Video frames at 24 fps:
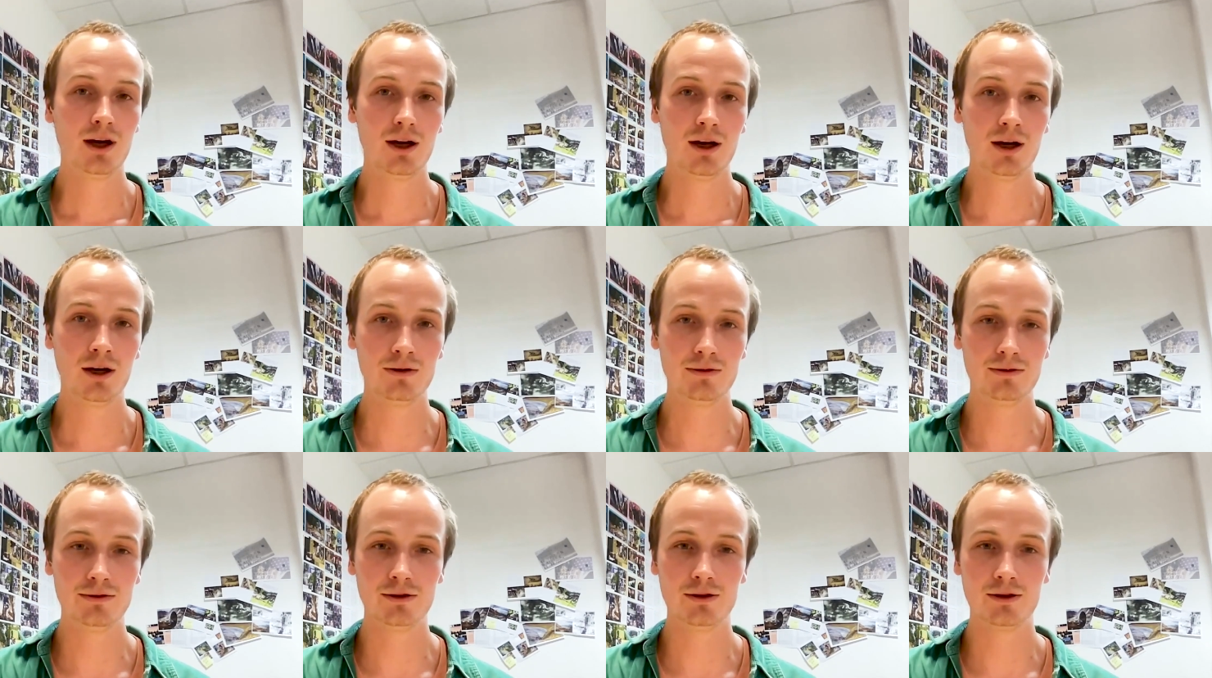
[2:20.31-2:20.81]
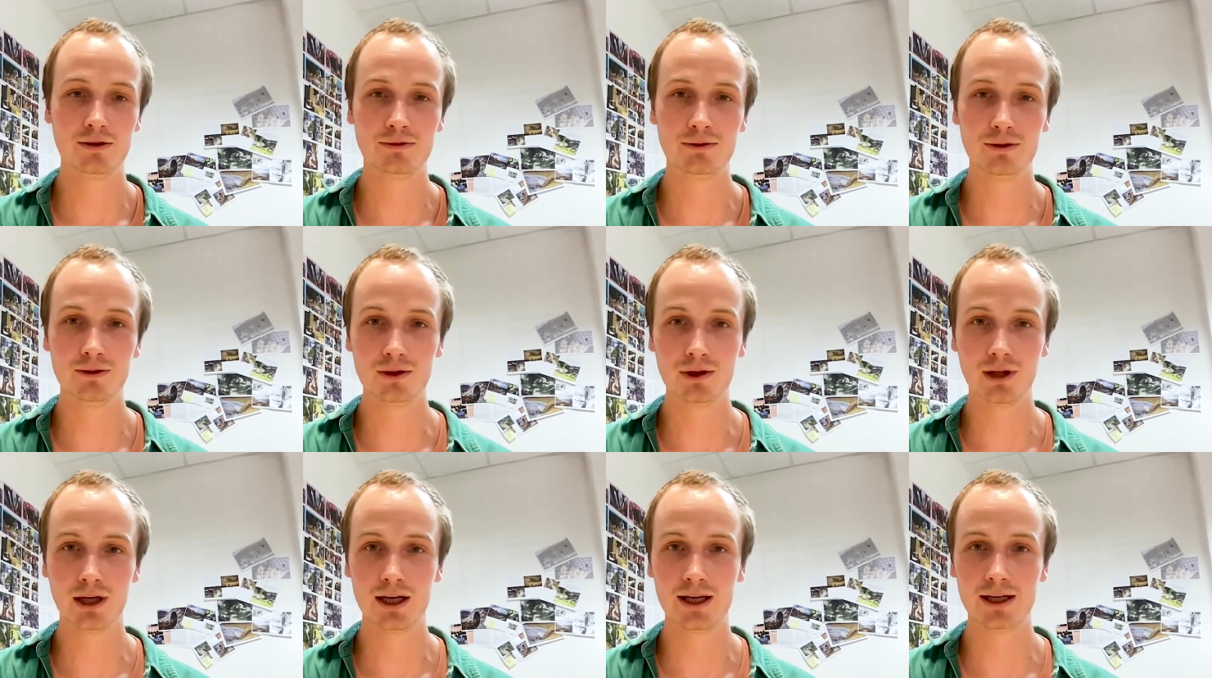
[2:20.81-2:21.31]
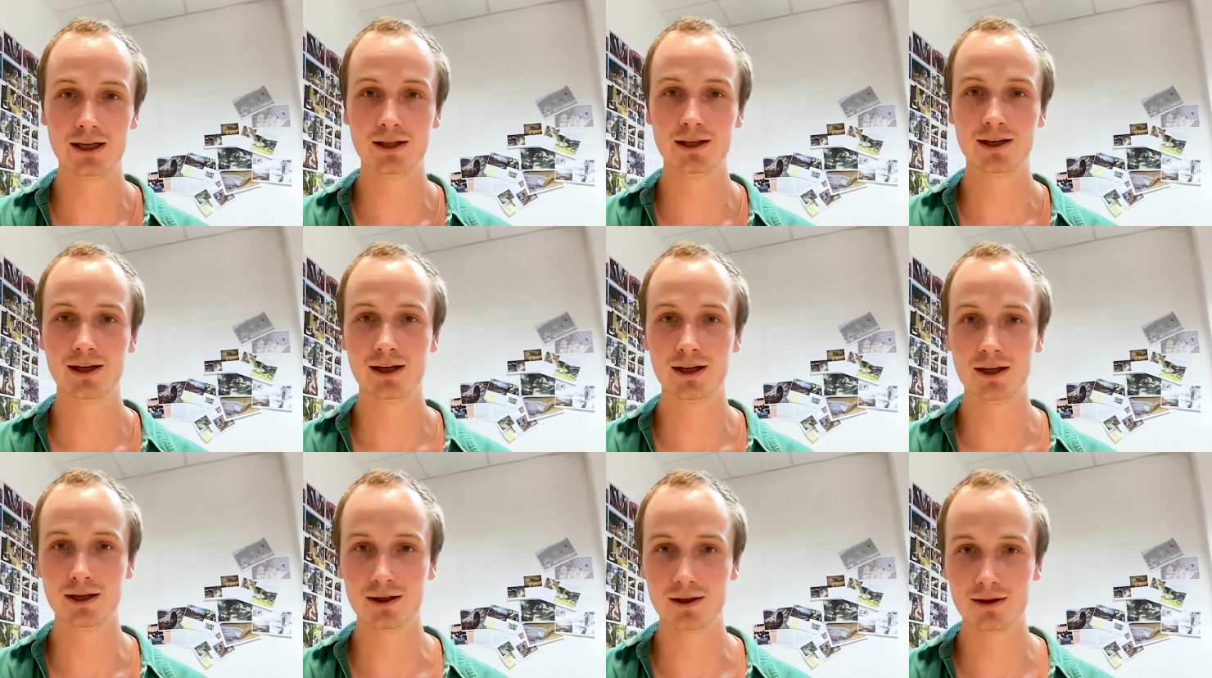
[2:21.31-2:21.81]
over a full day
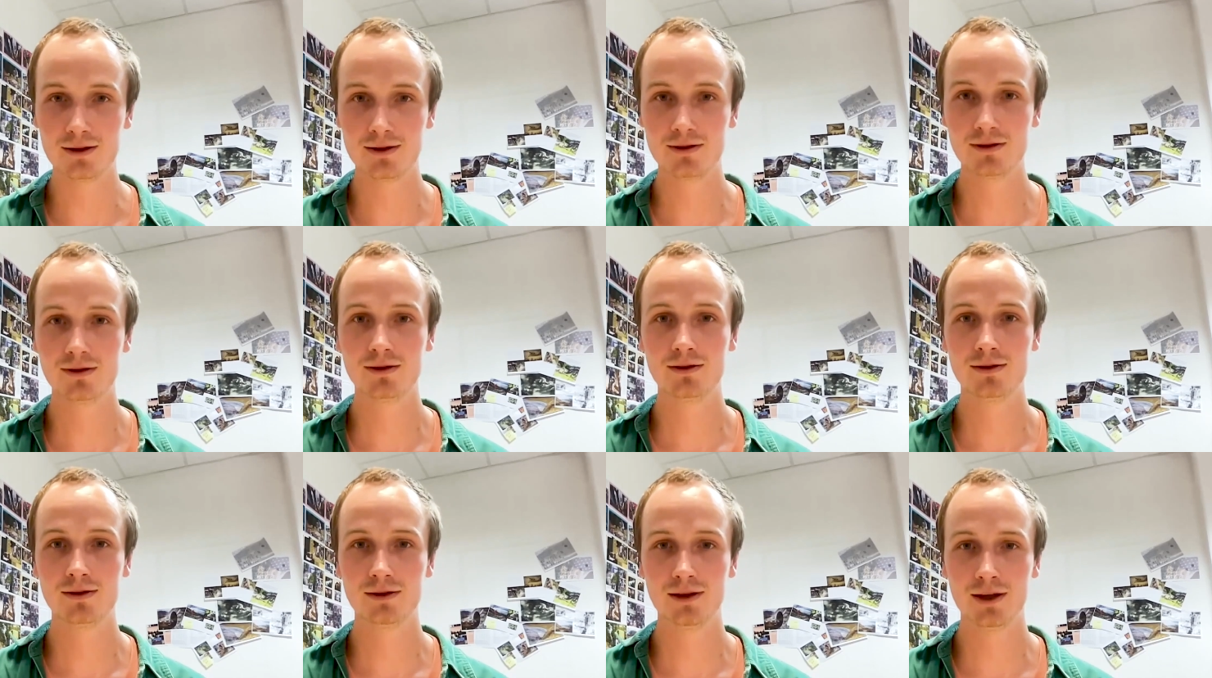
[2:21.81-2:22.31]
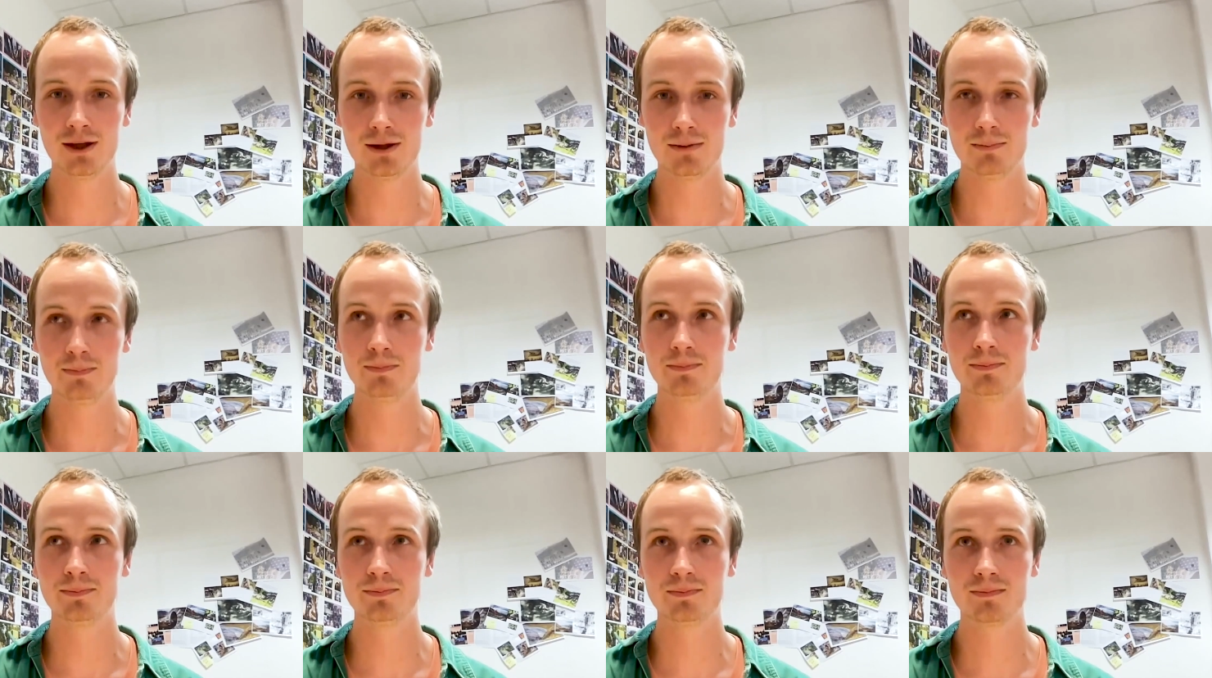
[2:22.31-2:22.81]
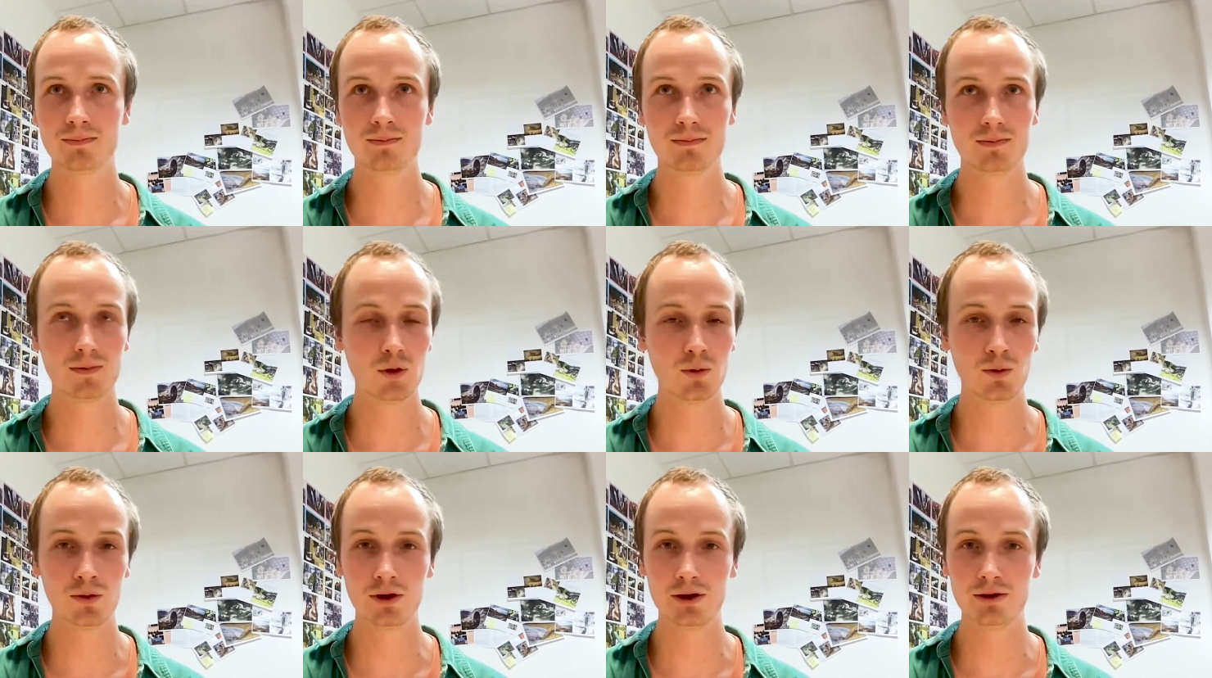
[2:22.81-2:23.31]
and
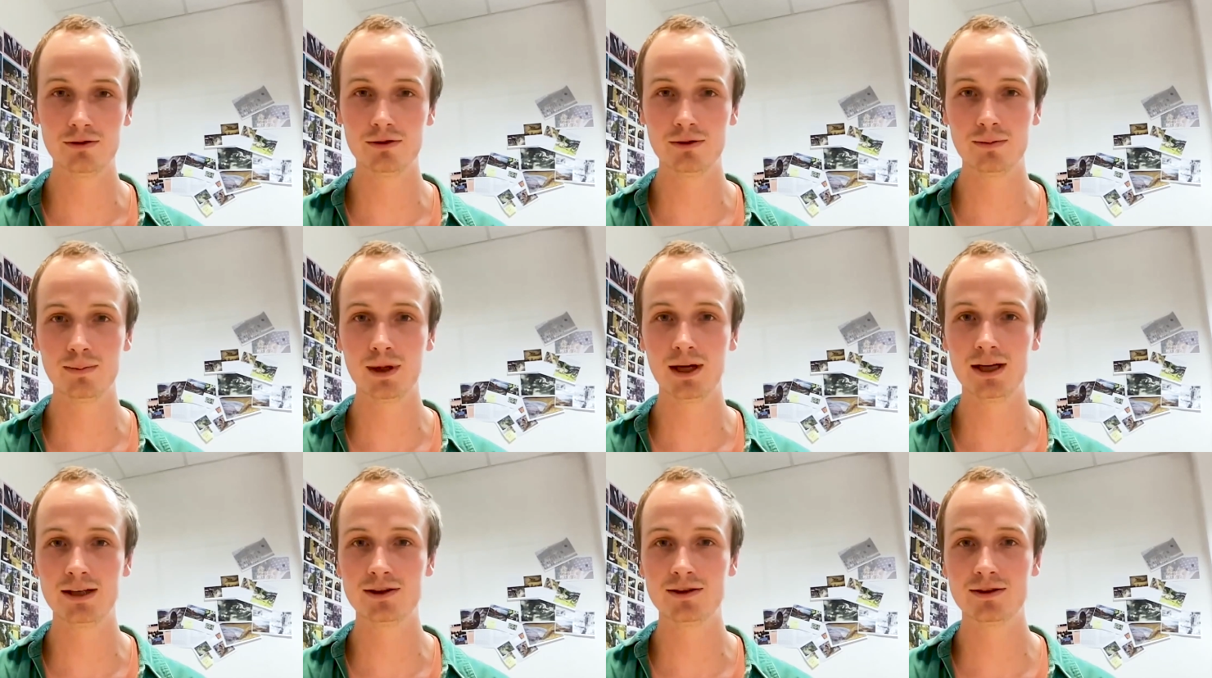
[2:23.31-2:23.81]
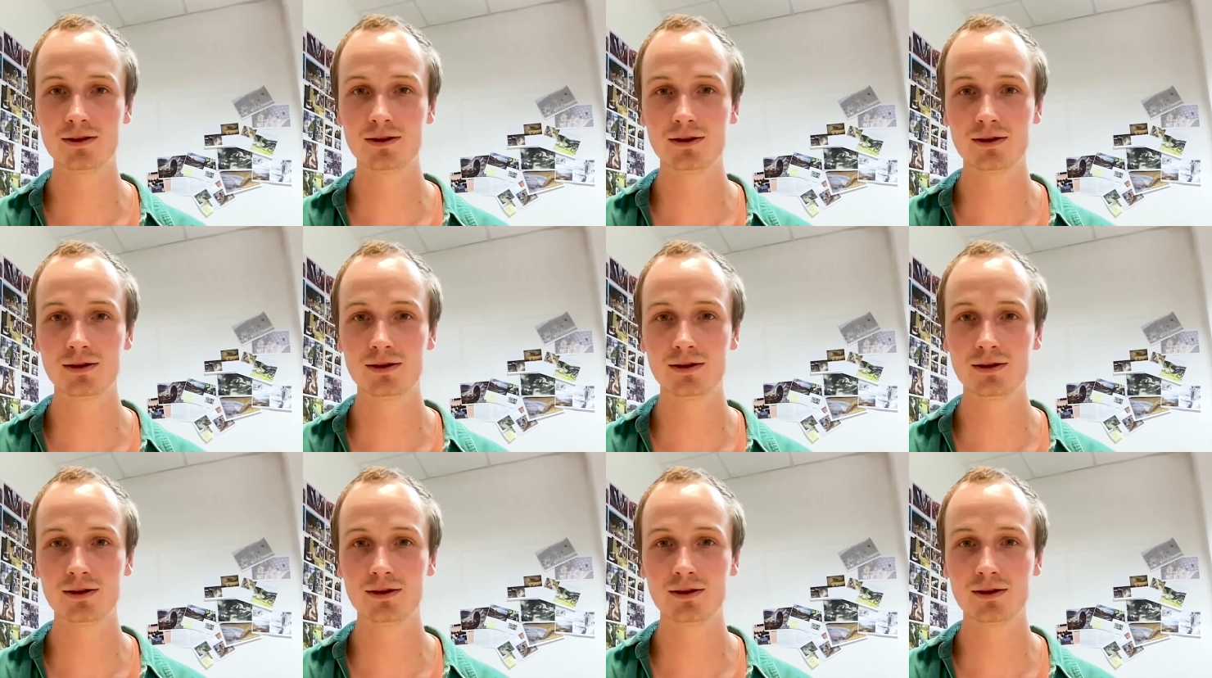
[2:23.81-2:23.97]
all over the place.